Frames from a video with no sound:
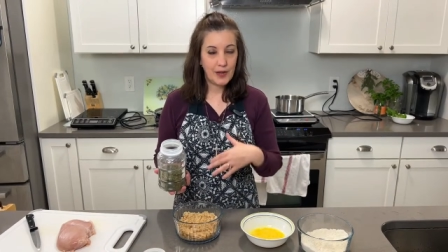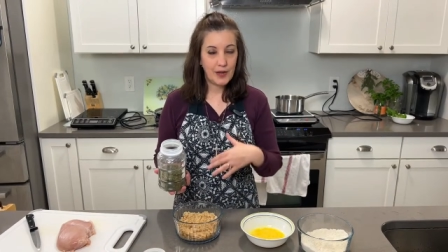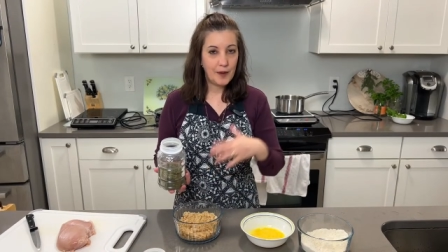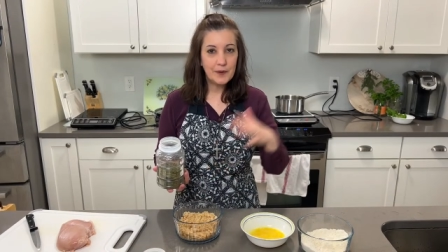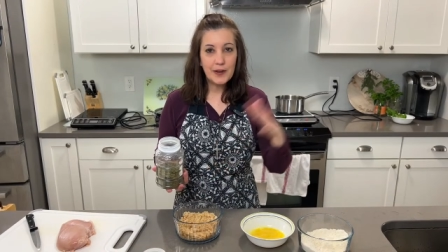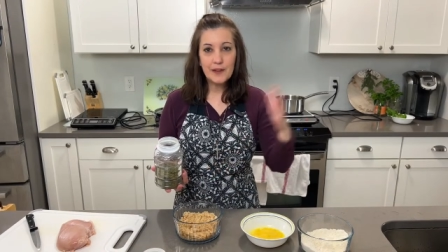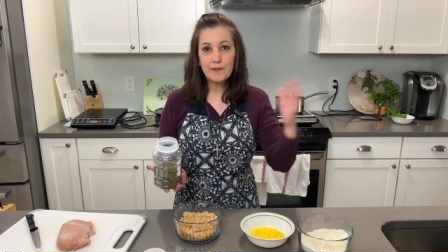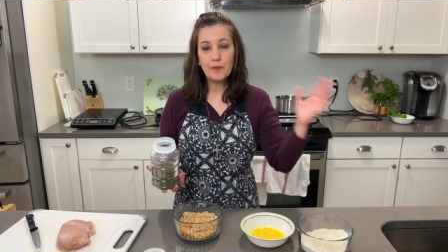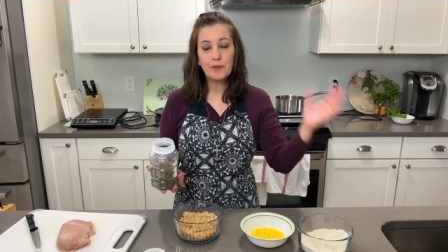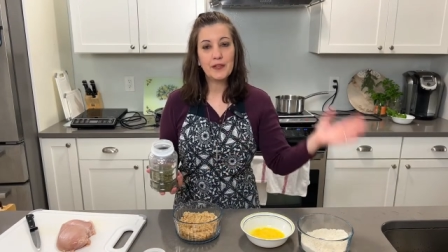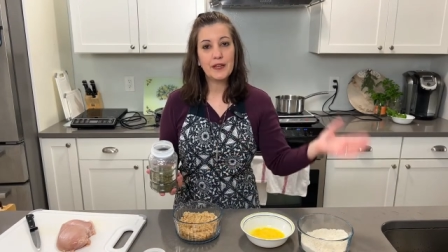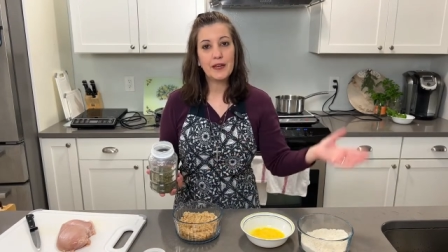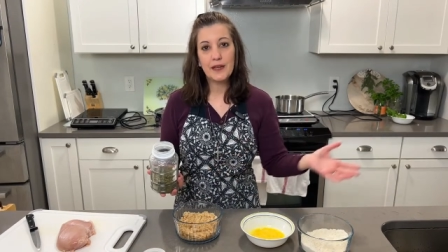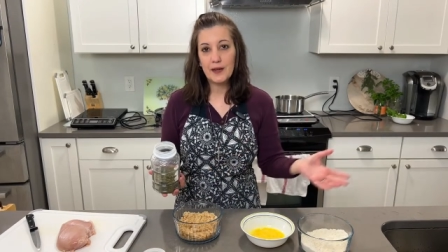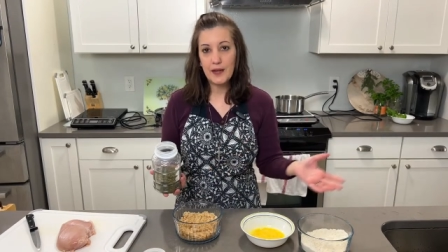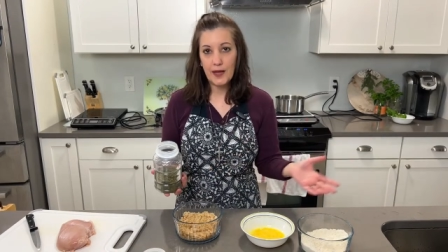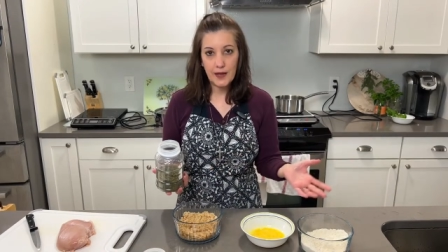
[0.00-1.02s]
I am never
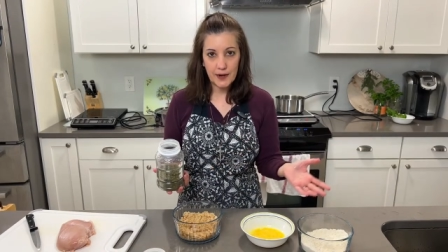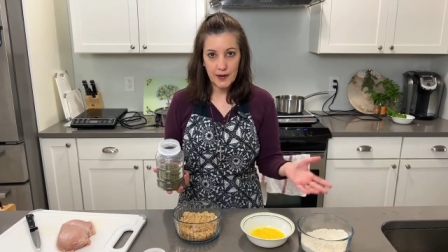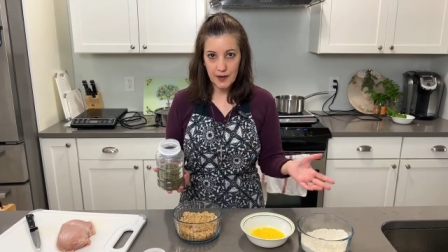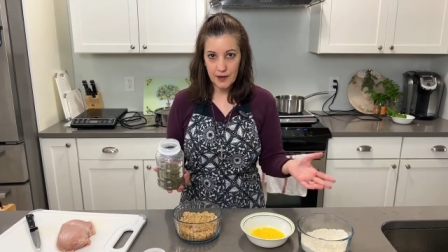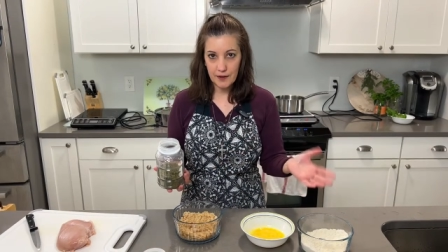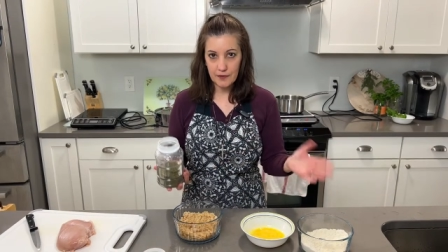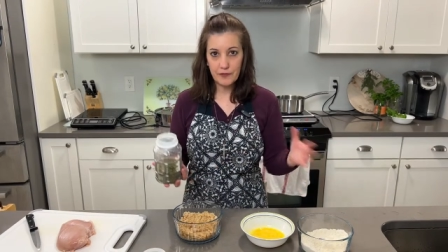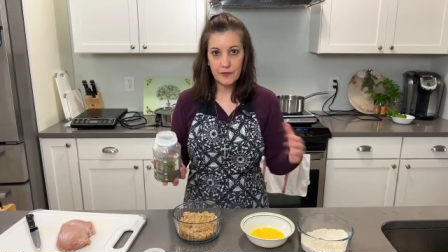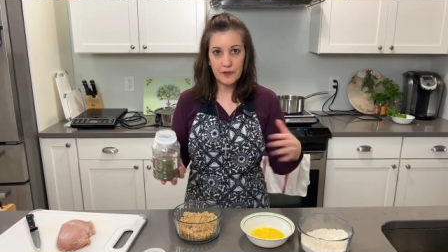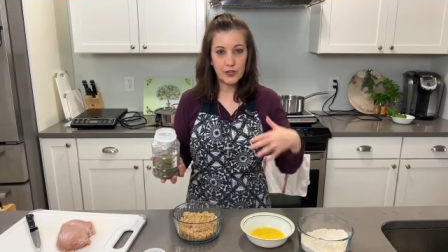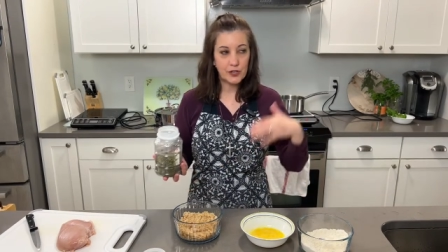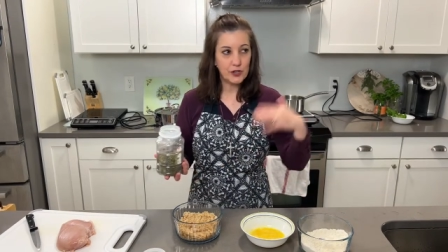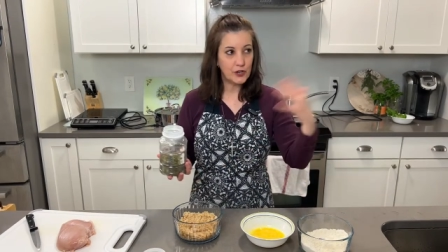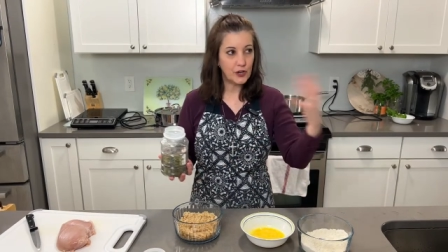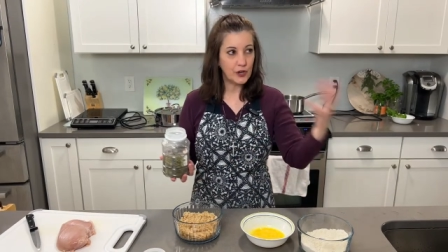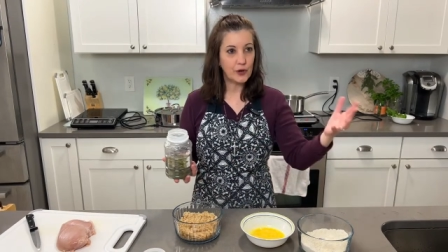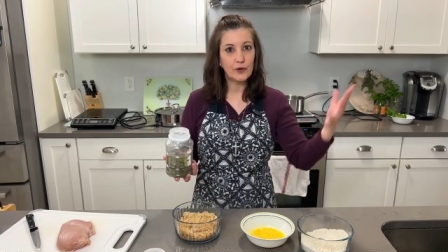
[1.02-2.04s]
plan ahead enough to
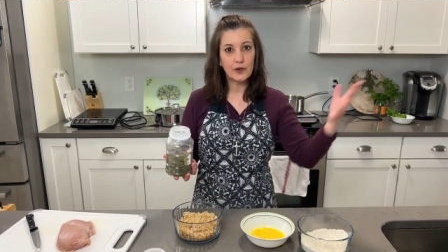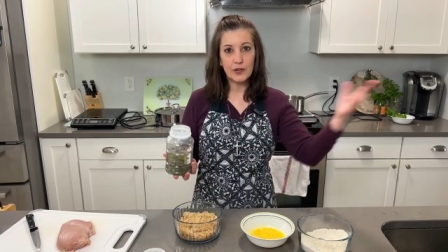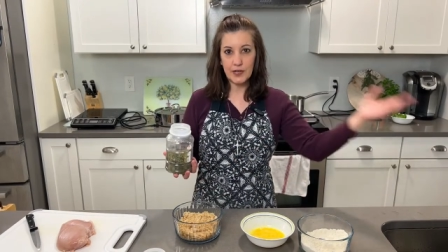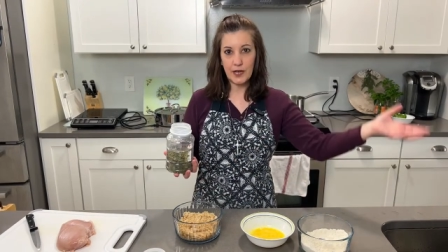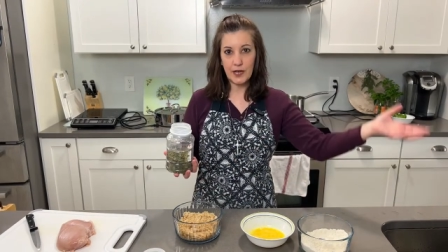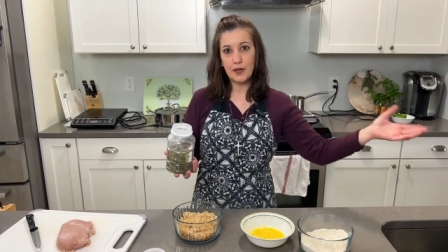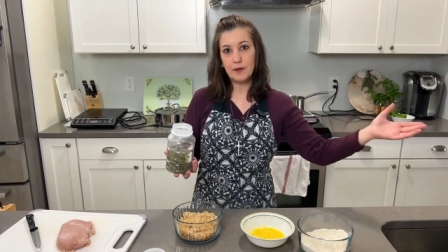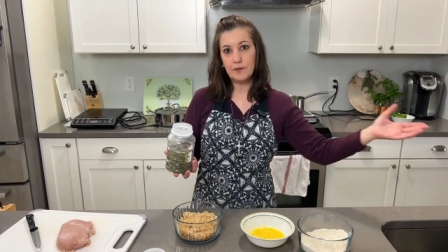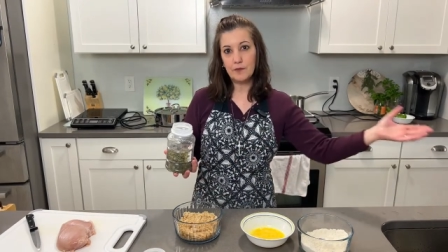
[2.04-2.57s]
know to get